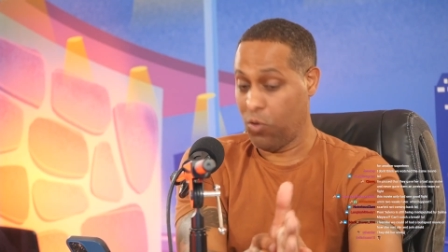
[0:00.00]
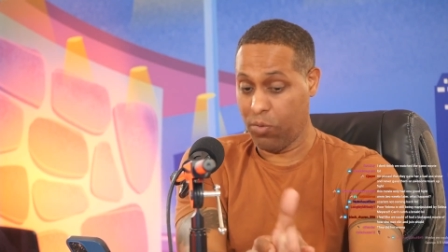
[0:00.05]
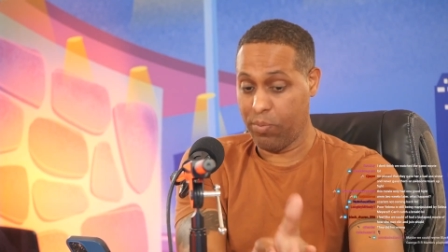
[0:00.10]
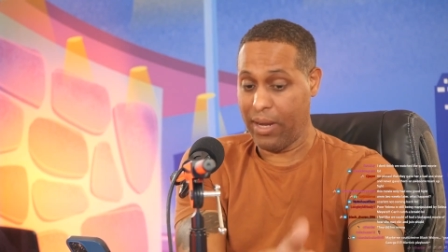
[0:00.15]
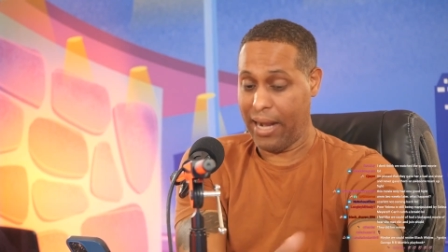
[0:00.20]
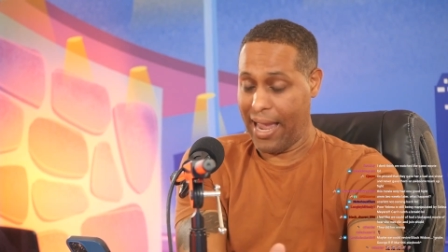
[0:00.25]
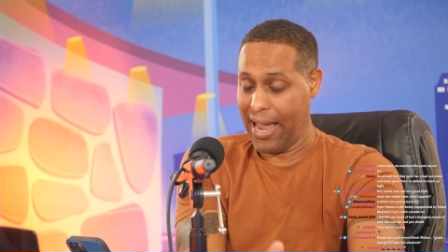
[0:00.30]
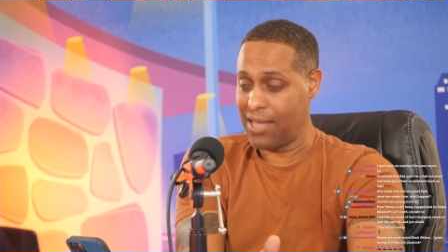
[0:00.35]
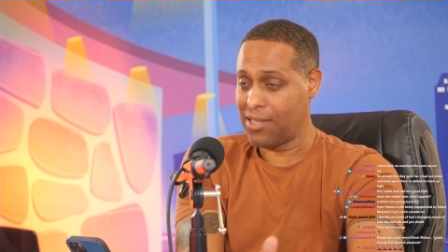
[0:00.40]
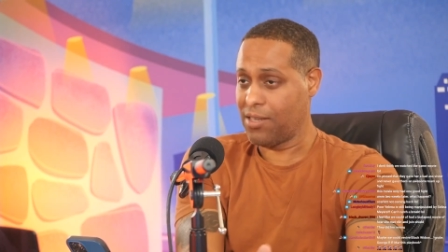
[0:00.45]
who've
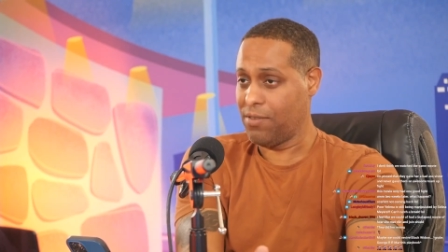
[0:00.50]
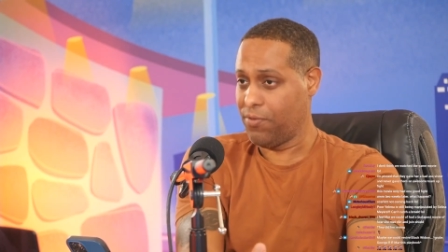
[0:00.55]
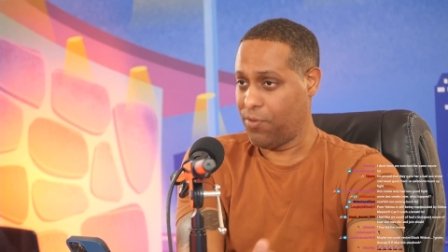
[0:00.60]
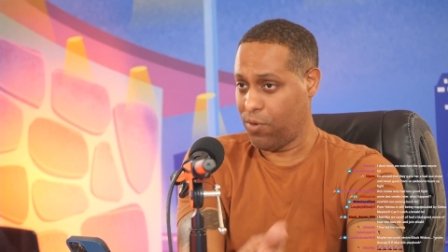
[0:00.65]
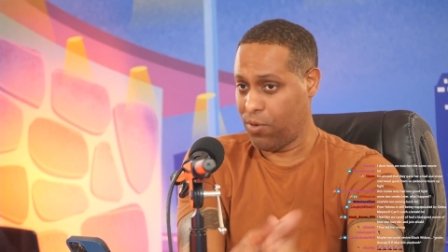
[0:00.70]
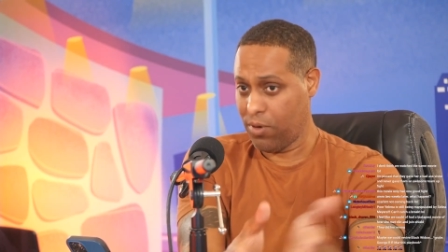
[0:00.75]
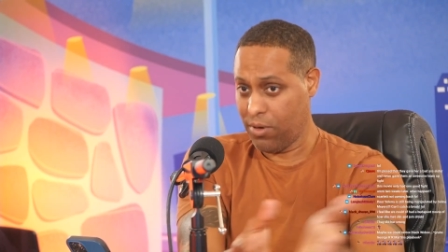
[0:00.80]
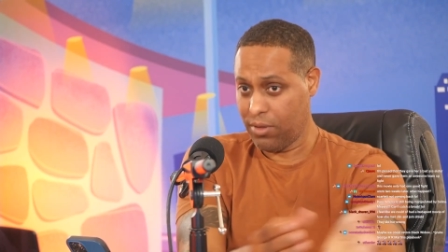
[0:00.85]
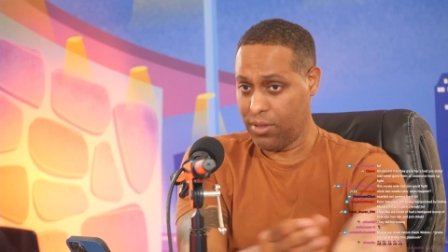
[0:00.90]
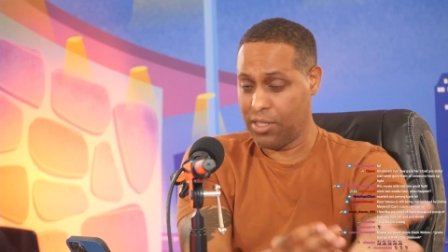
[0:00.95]
been asking
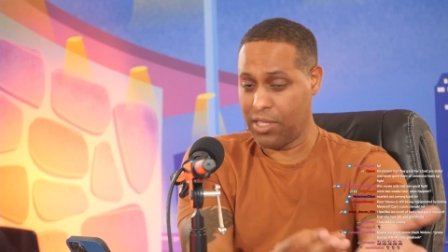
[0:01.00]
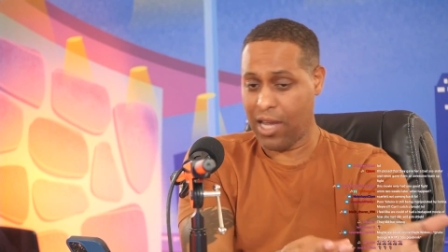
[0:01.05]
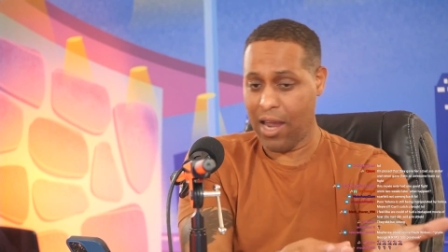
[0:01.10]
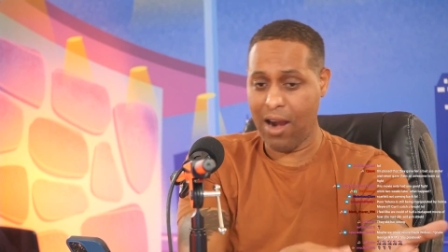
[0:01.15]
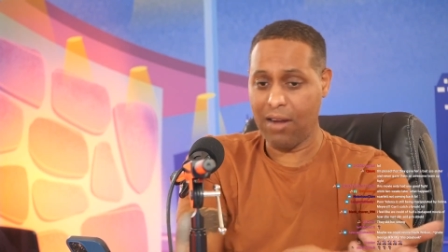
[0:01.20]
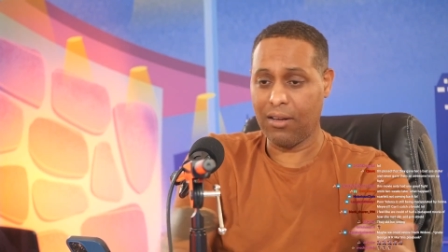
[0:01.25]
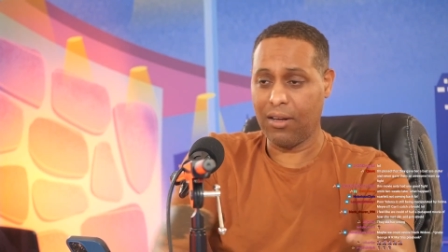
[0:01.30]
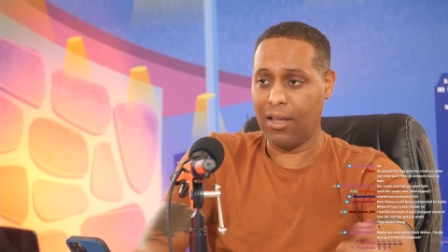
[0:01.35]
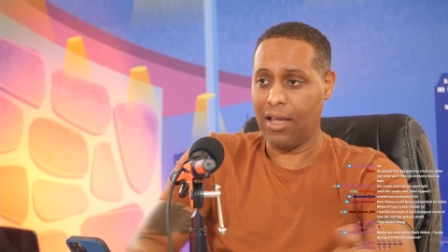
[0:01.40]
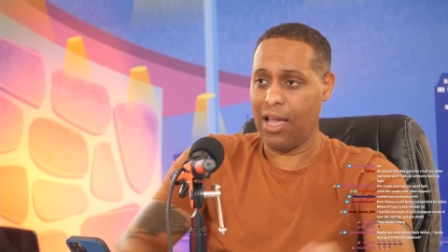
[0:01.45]
for this
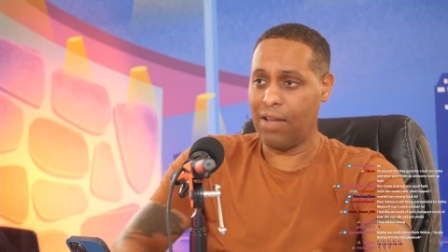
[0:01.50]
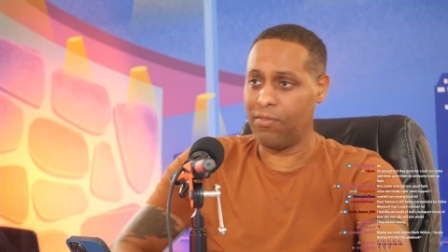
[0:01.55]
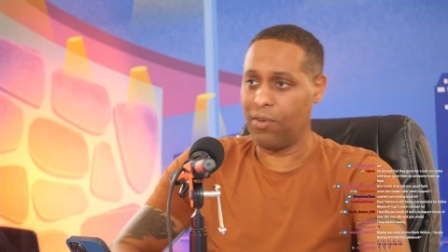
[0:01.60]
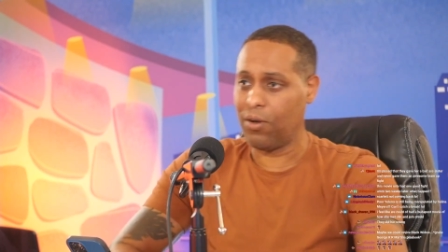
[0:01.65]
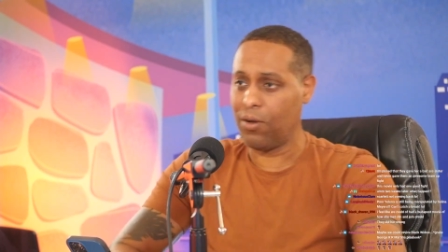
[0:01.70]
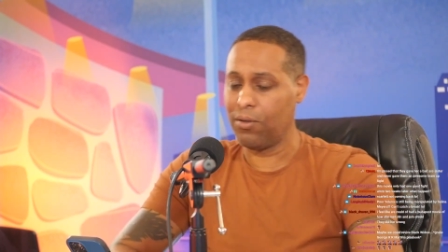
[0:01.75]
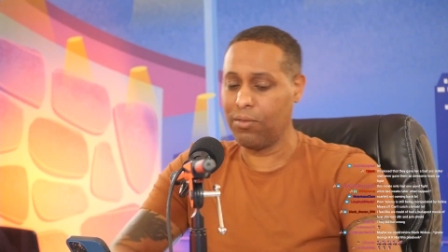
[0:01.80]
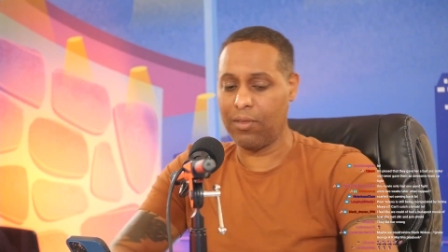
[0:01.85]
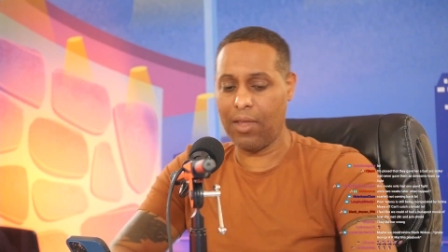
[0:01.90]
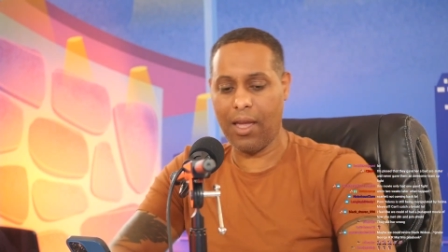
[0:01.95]
character to have
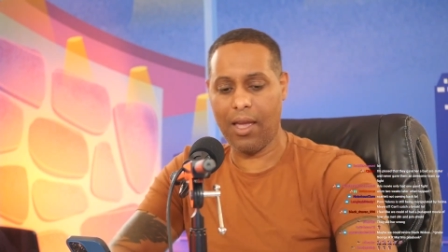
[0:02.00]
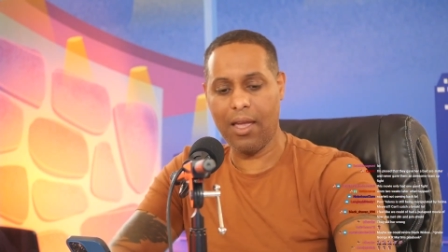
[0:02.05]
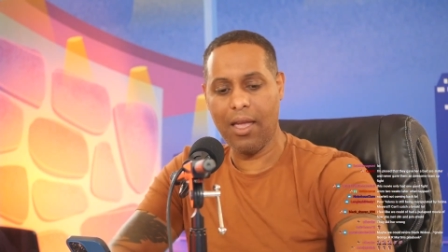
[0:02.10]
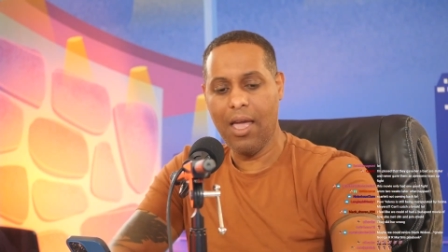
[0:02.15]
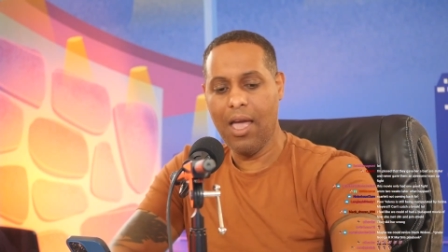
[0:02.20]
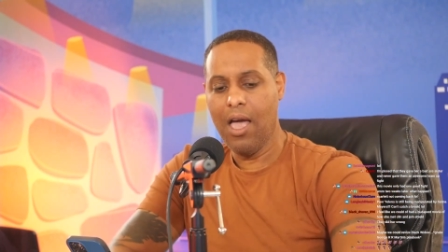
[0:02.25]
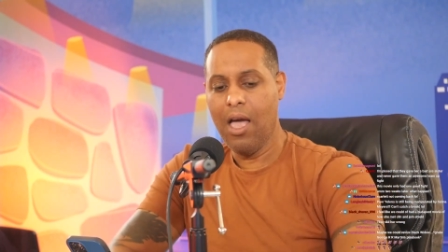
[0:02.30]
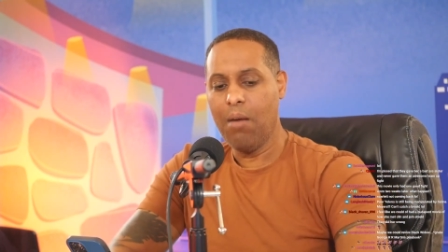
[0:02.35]
her own thing.